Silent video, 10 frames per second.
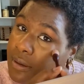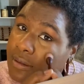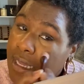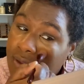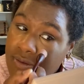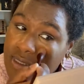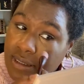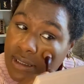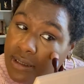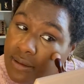Thank you,
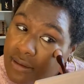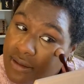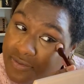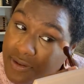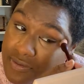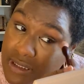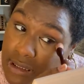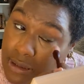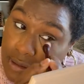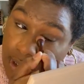Cindy, to
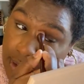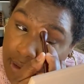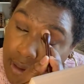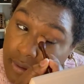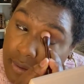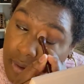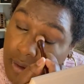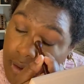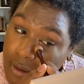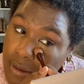15. Thank you.
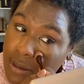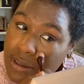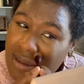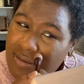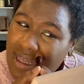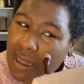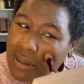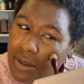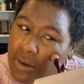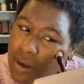Because I was like, I
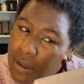know